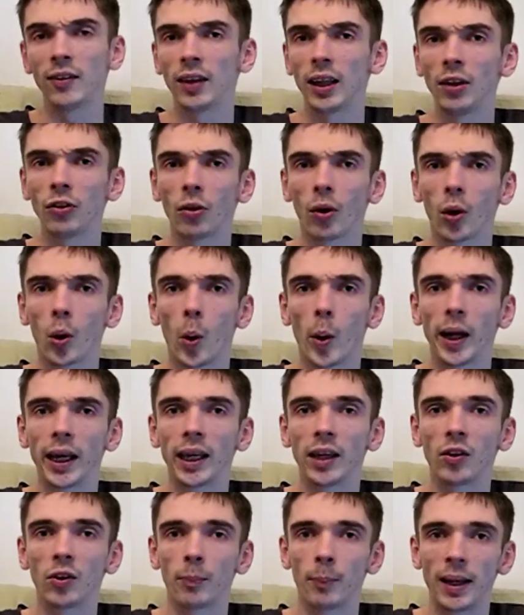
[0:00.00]
things are quite
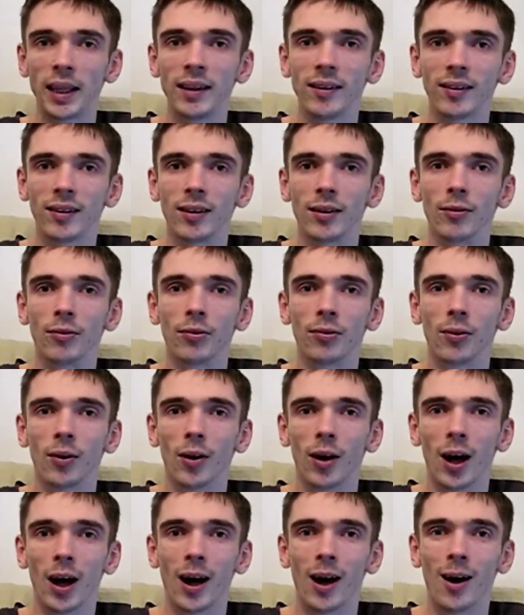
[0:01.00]
expensive,
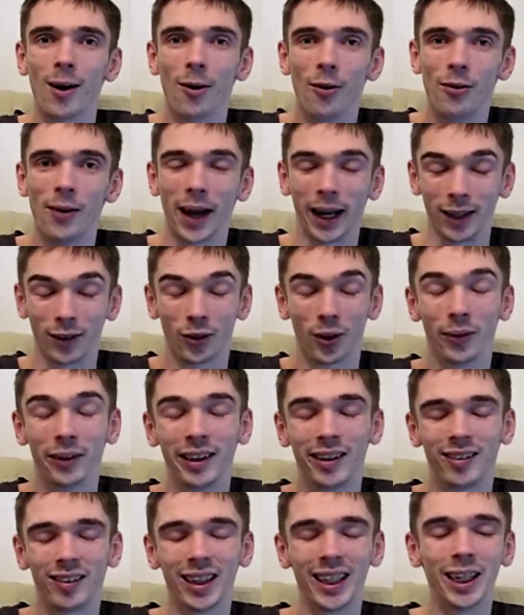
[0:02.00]

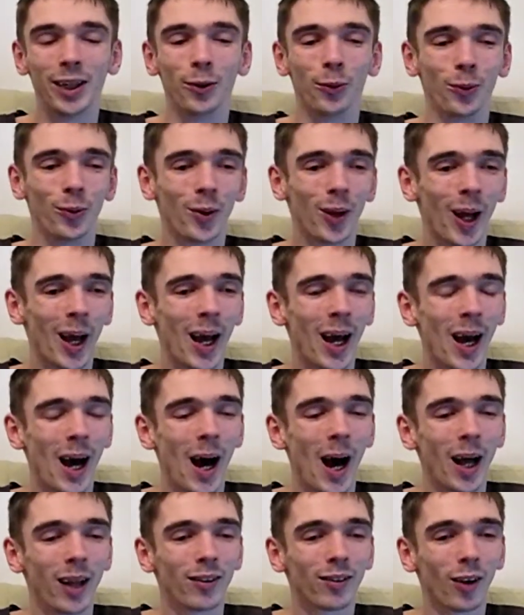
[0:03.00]
factory sealed,
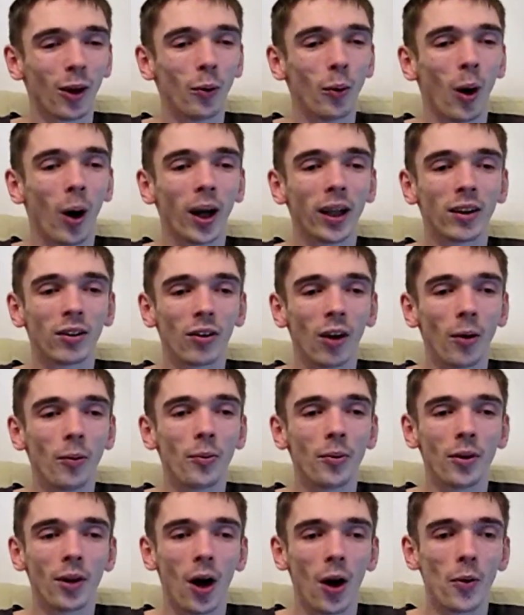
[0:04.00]
so I
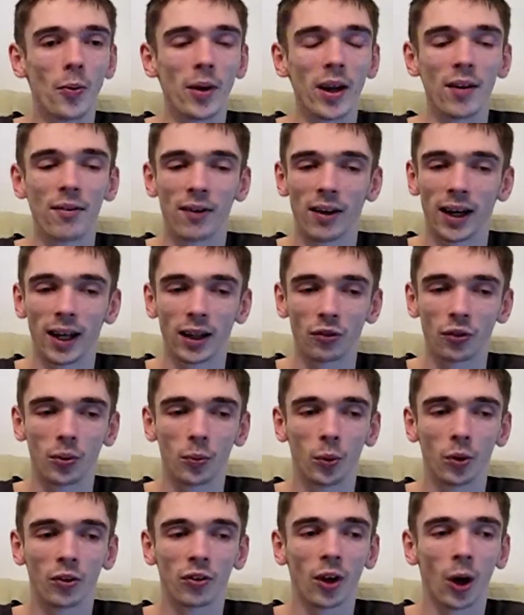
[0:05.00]
don't know if I actually
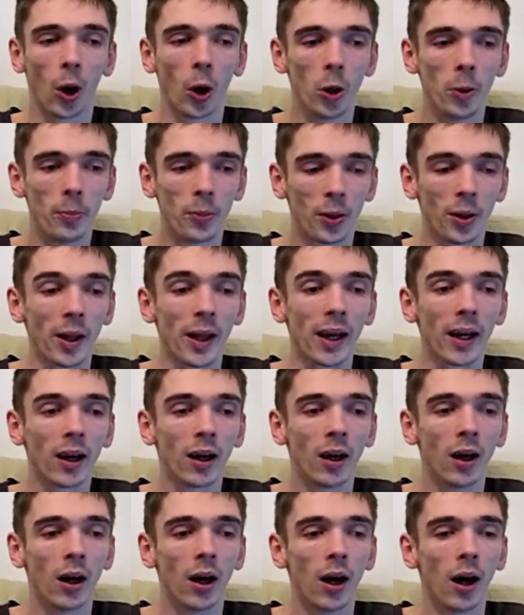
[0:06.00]
want to open it.
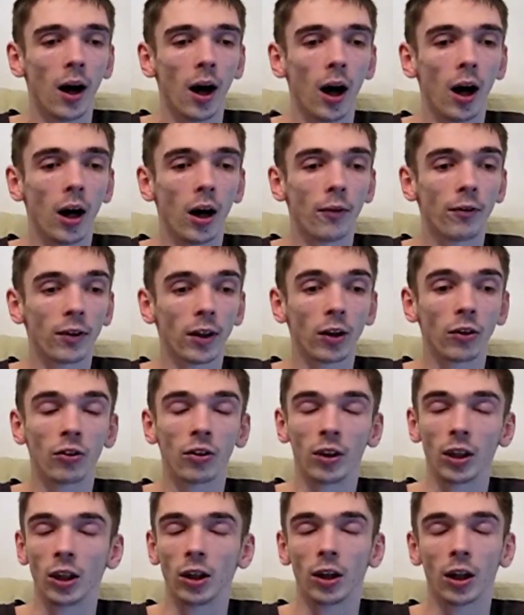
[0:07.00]
For those
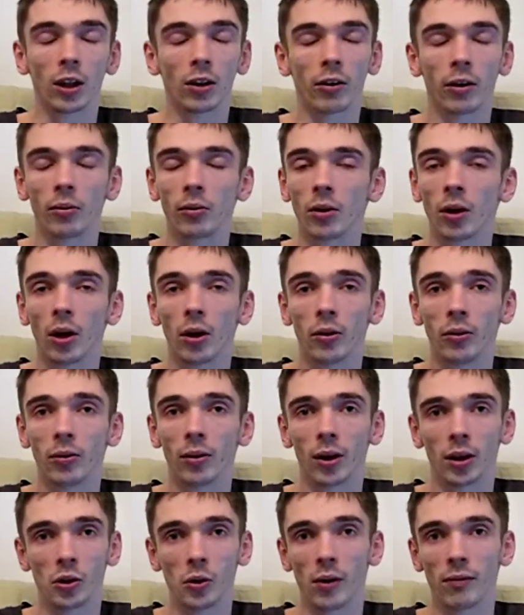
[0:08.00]
of you that don't know,
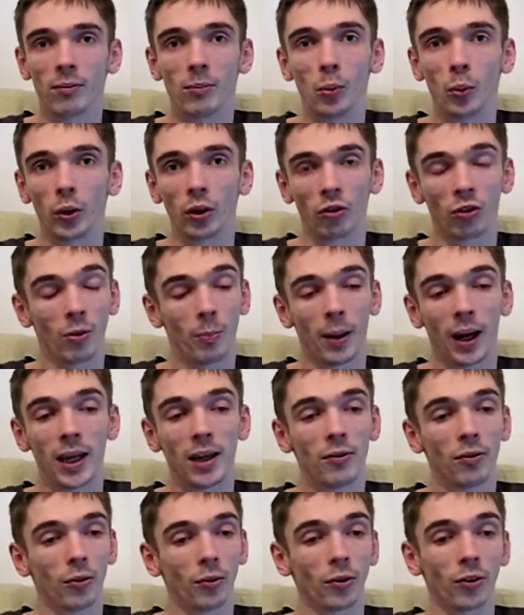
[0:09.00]
I do have a mortgage to pay
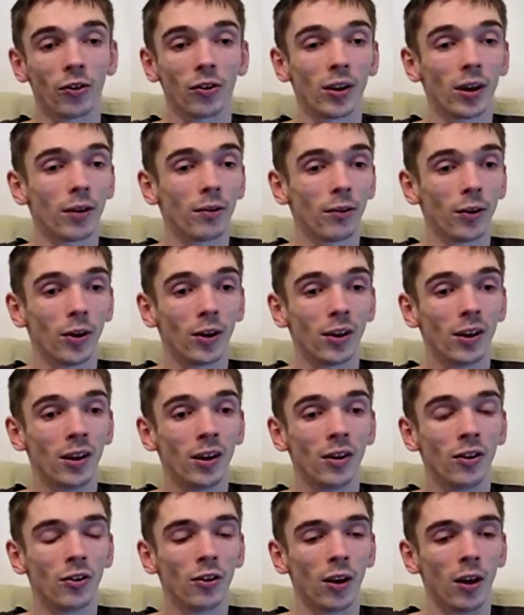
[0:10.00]
for and stuff,
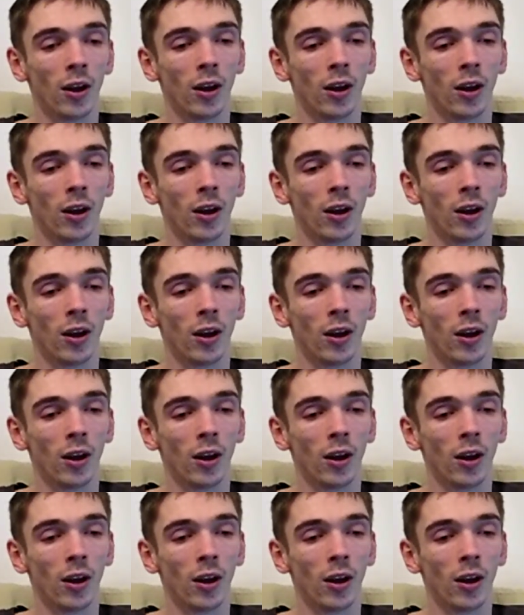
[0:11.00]
and